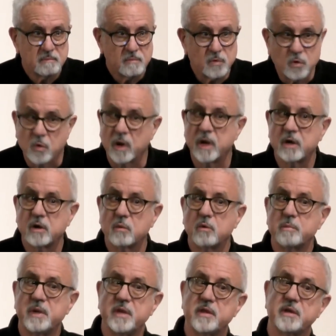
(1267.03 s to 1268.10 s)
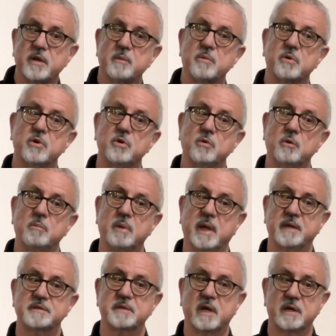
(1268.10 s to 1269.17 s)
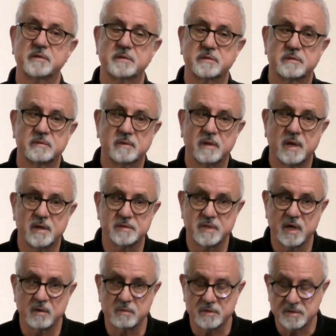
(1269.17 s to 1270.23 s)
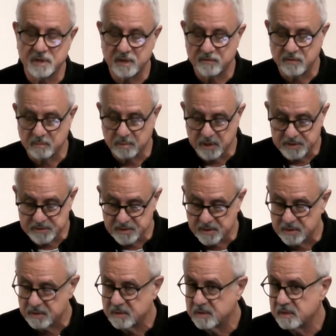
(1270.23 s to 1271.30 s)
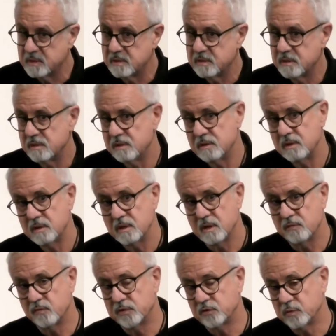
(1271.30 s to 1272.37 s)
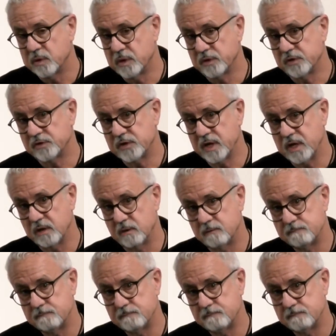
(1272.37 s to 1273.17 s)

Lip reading: greater will be the number who will bless us as they receive the blessing of which we are the channel.